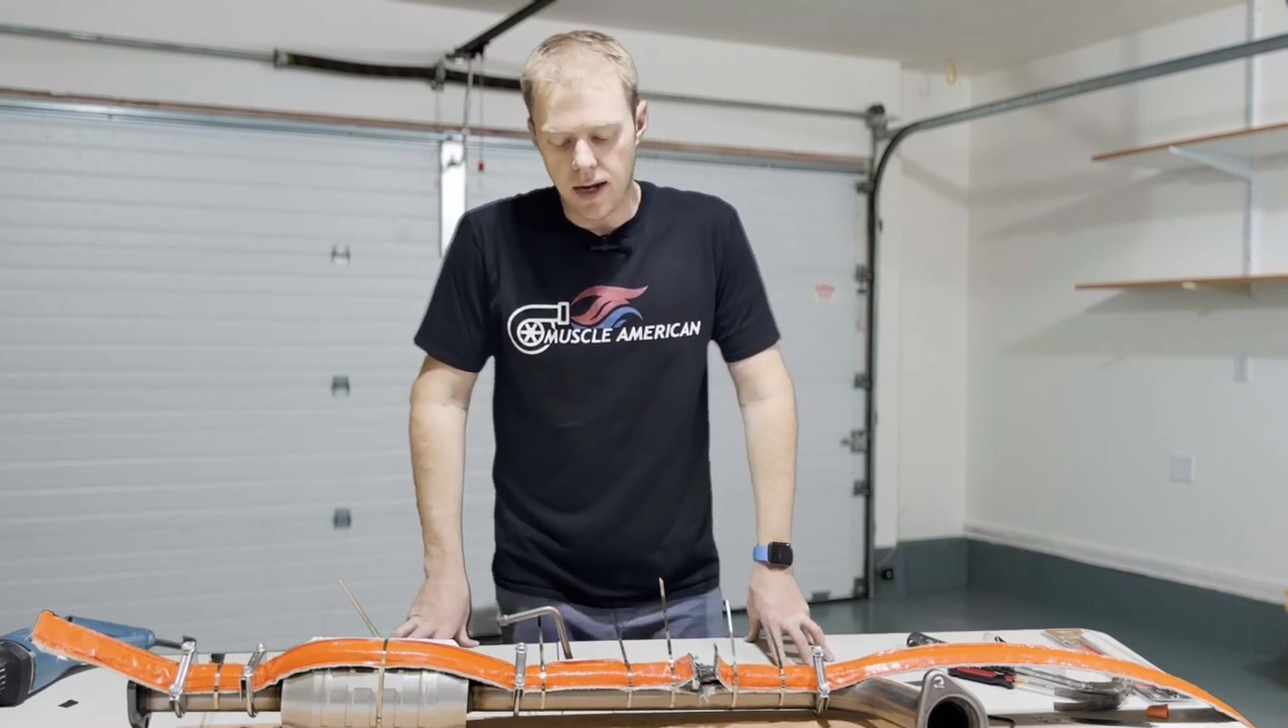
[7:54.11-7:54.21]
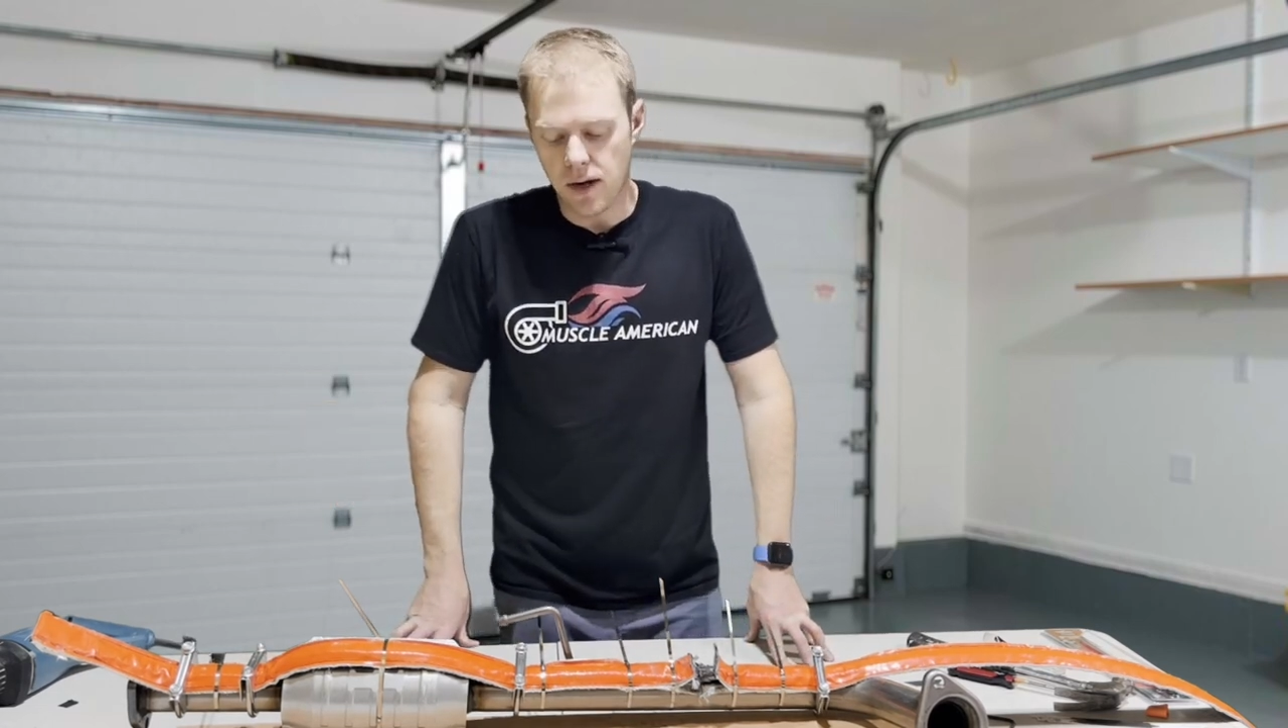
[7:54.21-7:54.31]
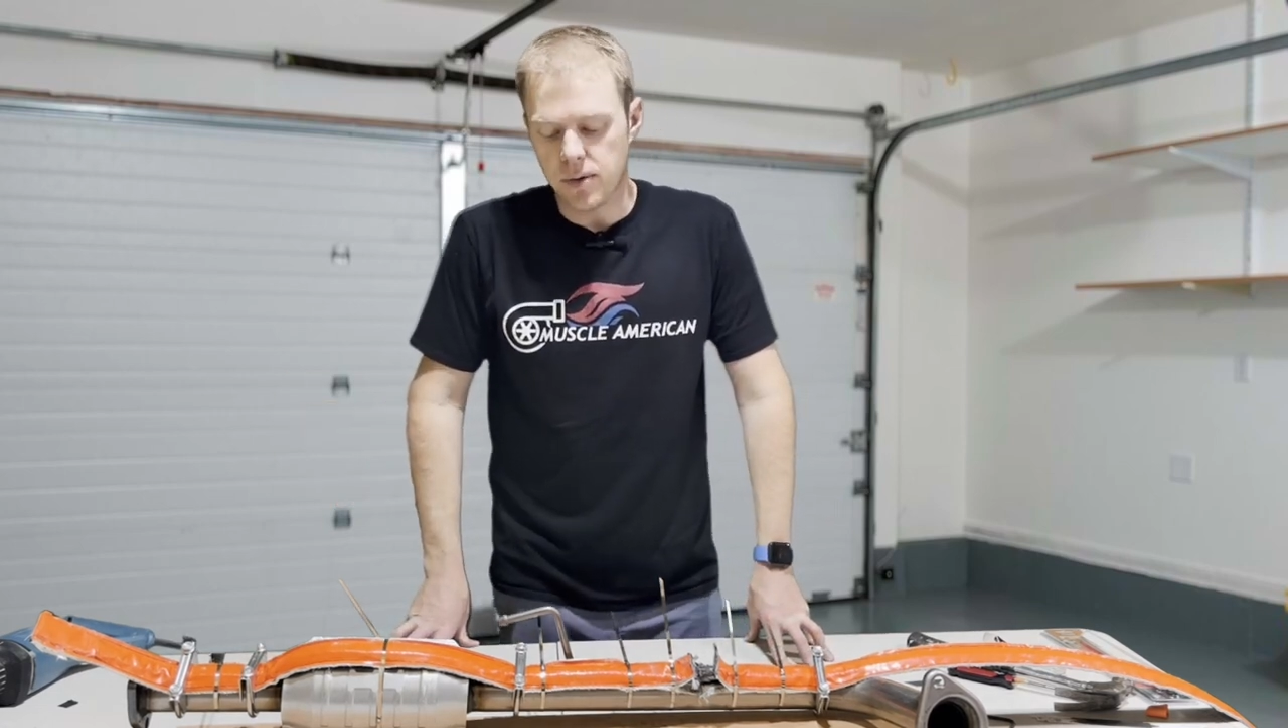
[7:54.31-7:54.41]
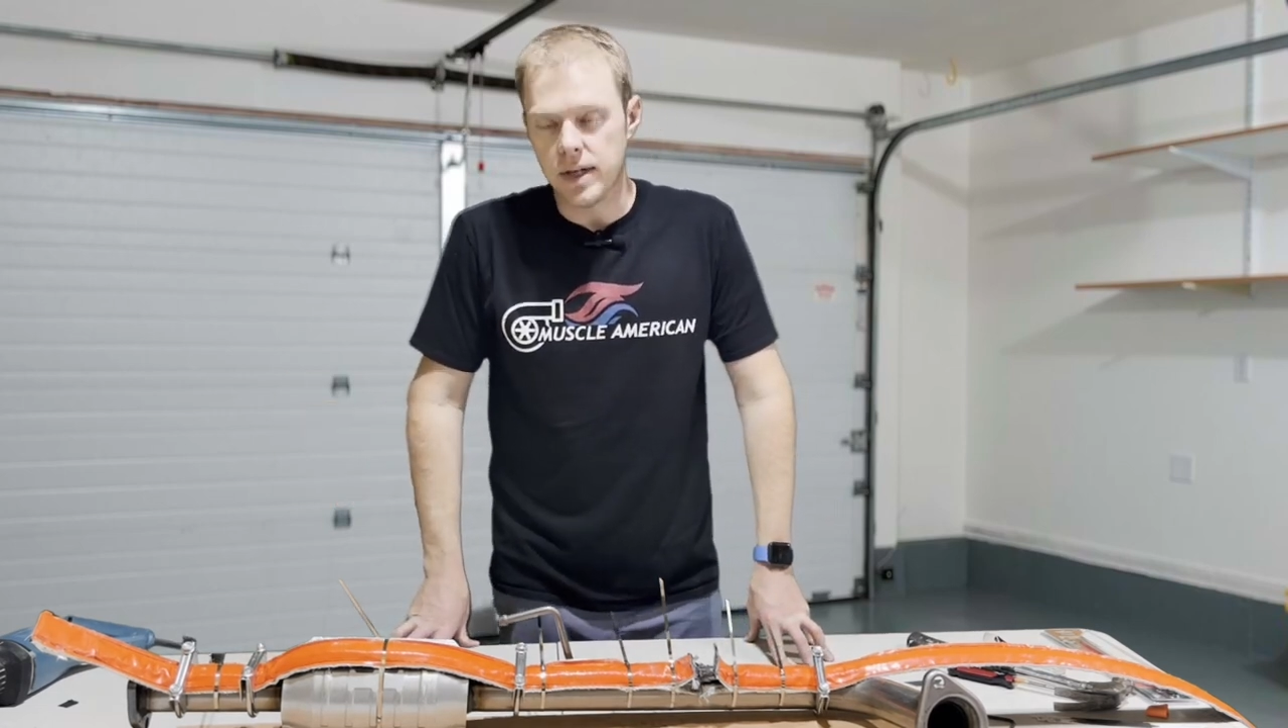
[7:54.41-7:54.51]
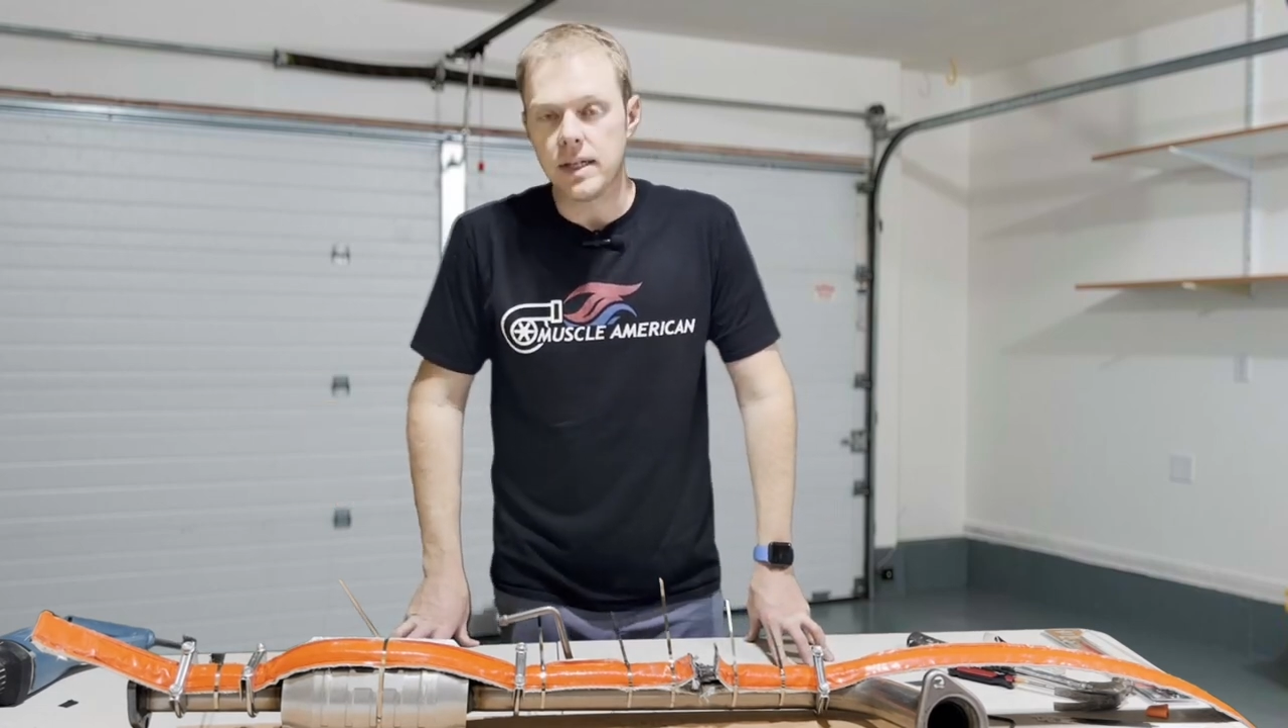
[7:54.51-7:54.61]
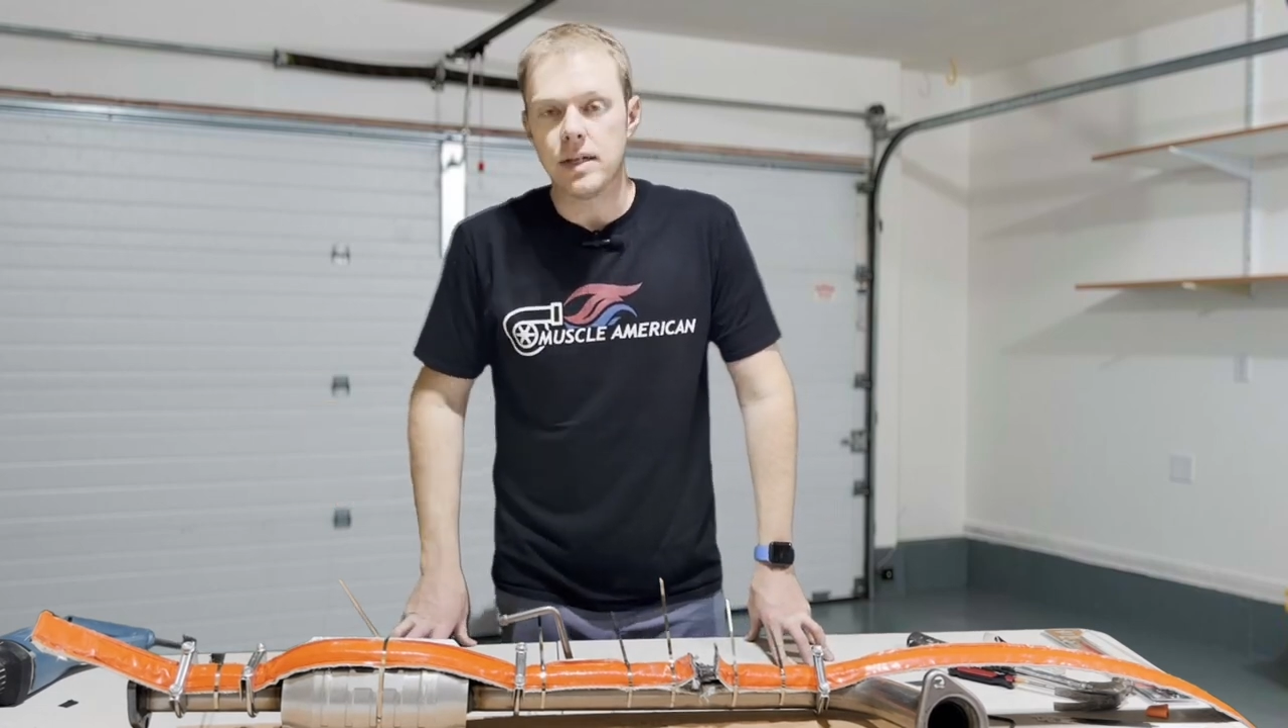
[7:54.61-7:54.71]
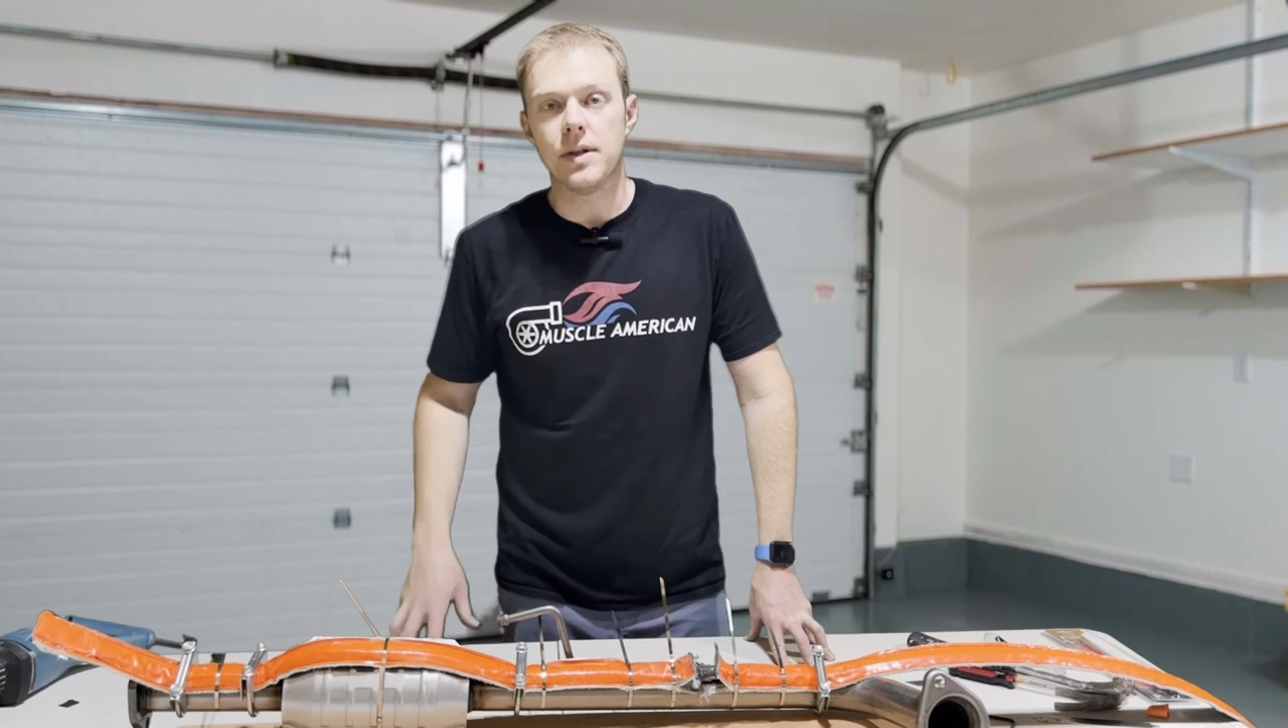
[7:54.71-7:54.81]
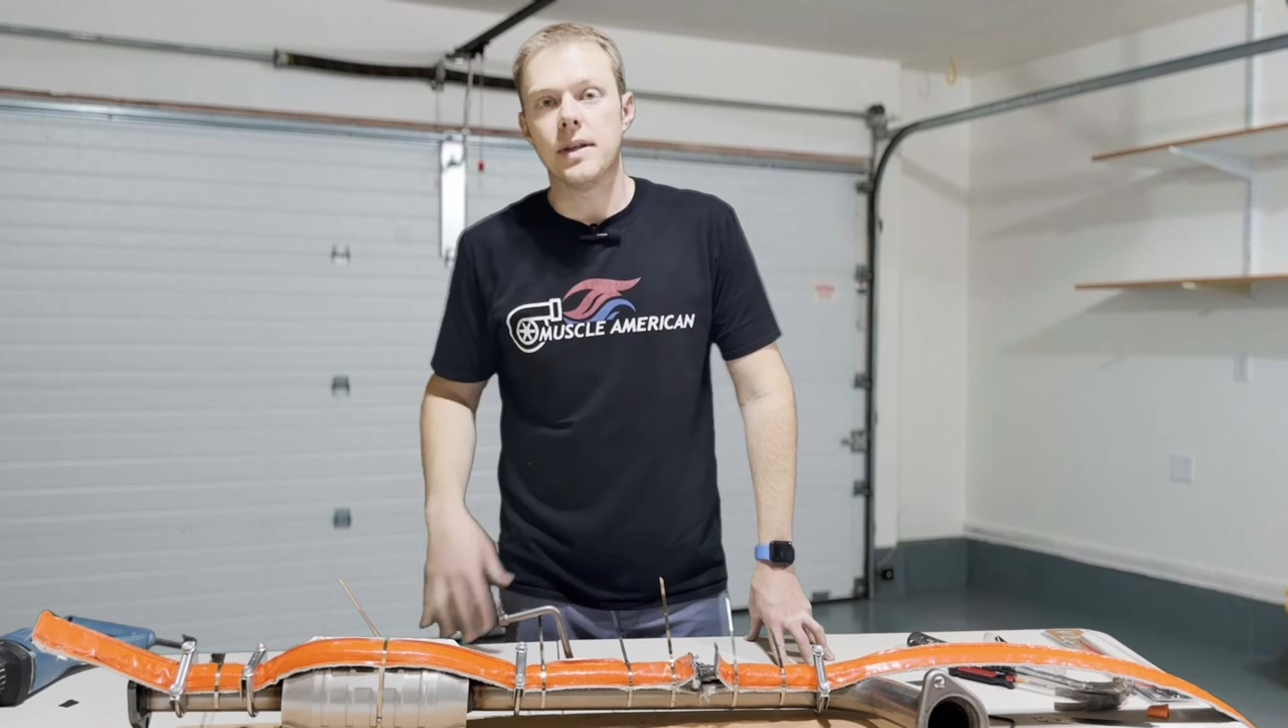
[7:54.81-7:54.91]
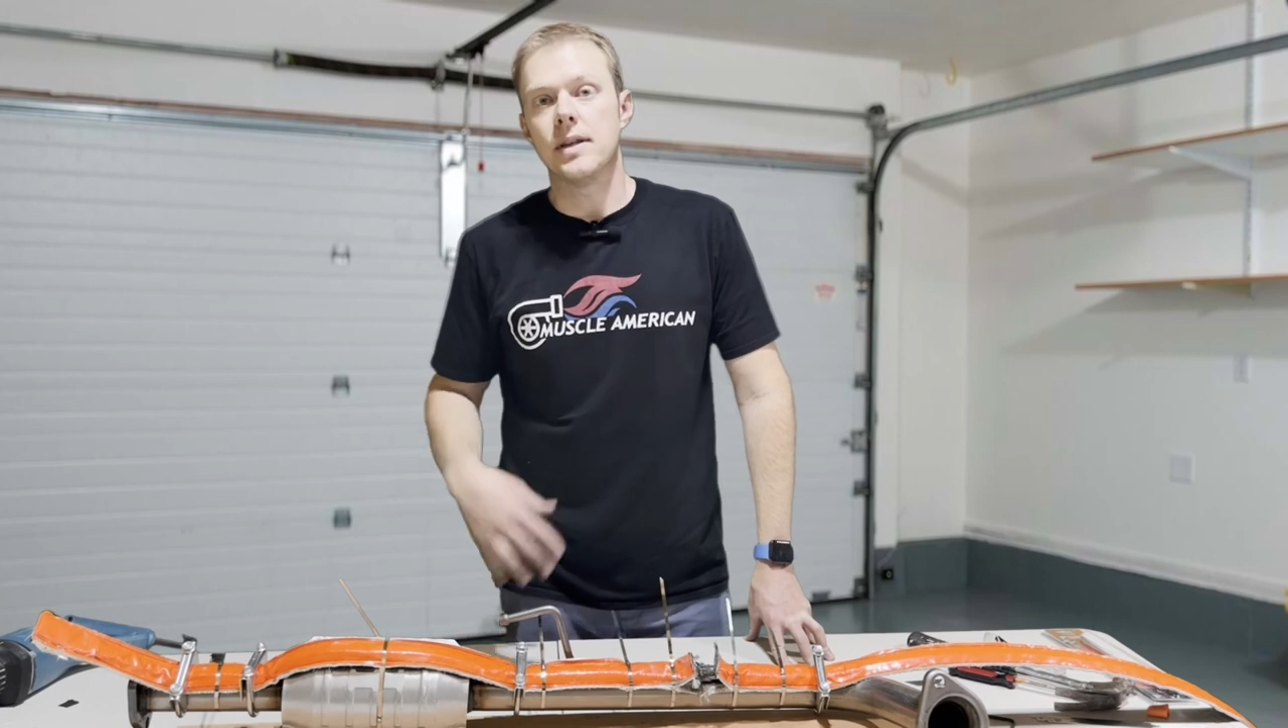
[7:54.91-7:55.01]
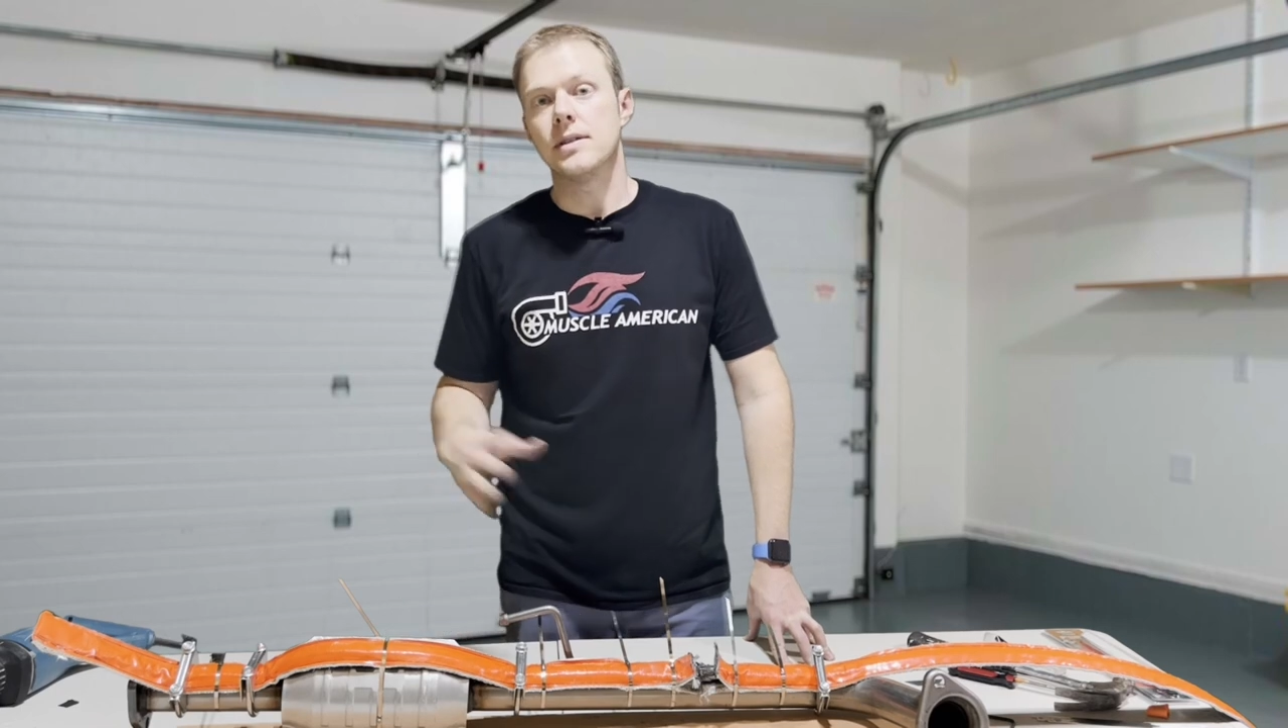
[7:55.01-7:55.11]
I don't wanna deal
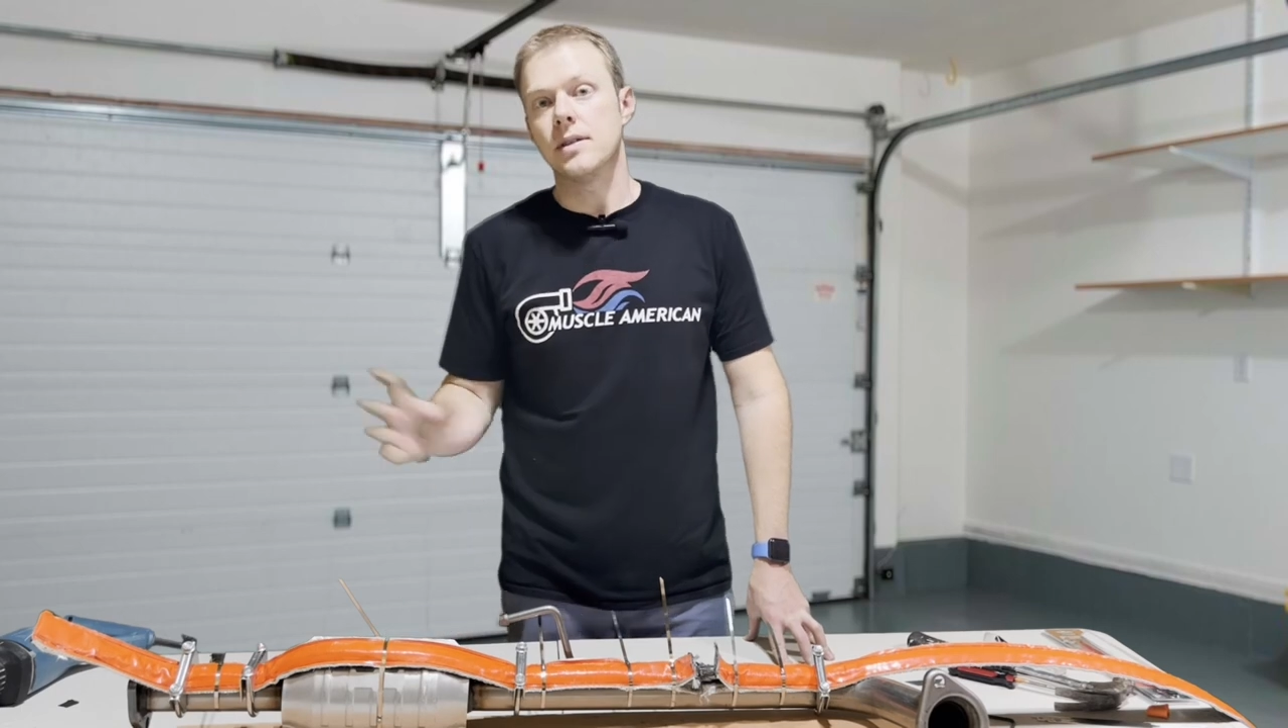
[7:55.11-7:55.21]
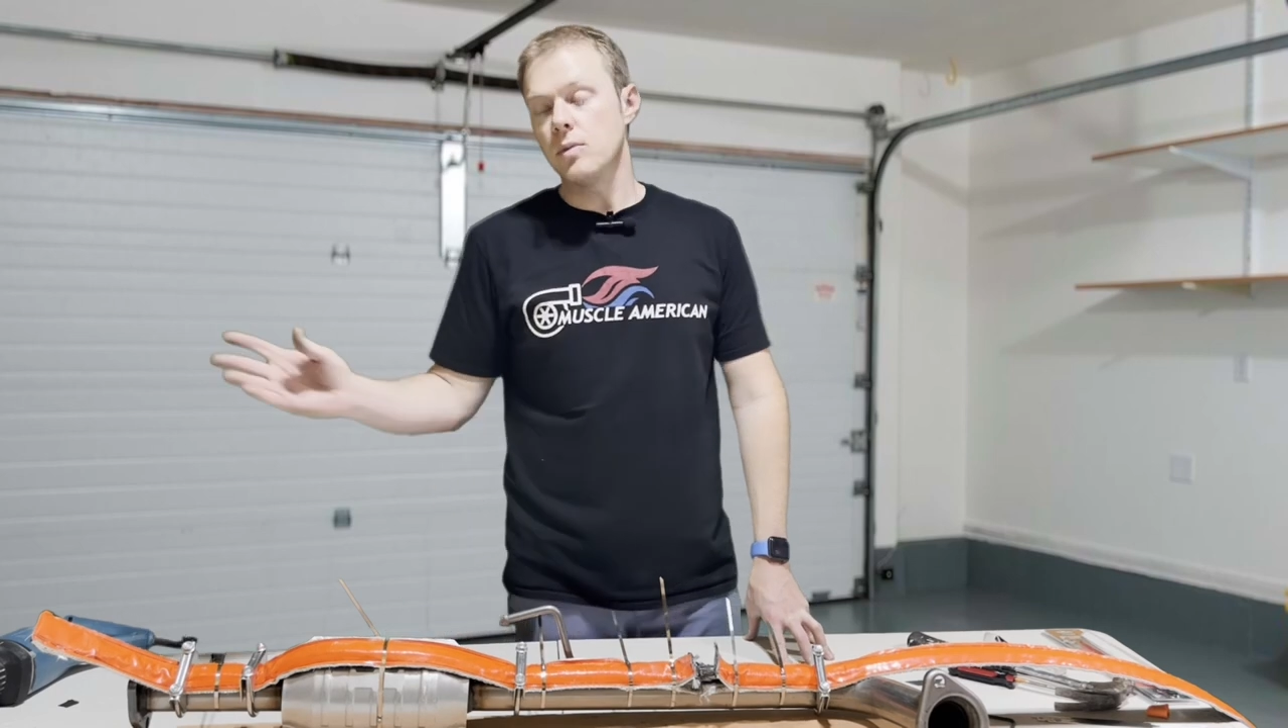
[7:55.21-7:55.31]
with this,